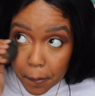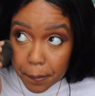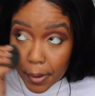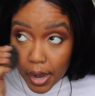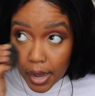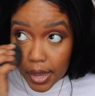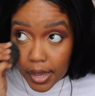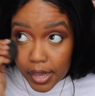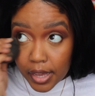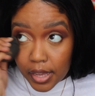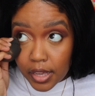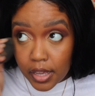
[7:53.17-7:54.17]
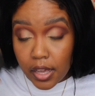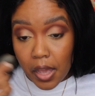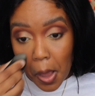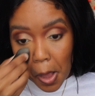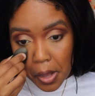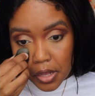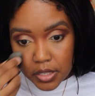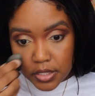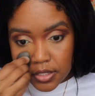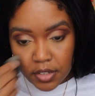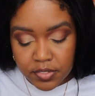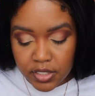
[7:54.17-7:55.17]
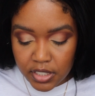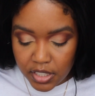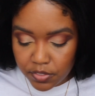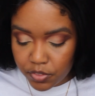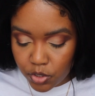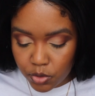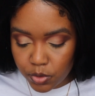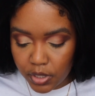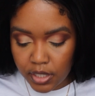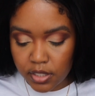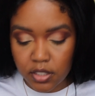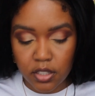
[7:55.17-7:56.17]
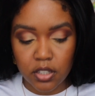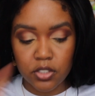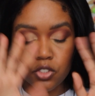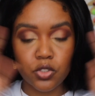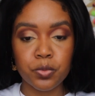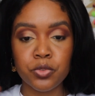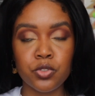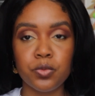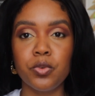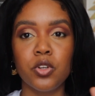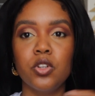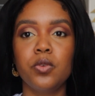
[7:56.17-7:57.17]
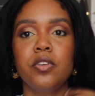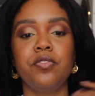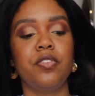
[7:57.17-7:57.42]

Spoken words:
buy stuff to give you like a super, super glowy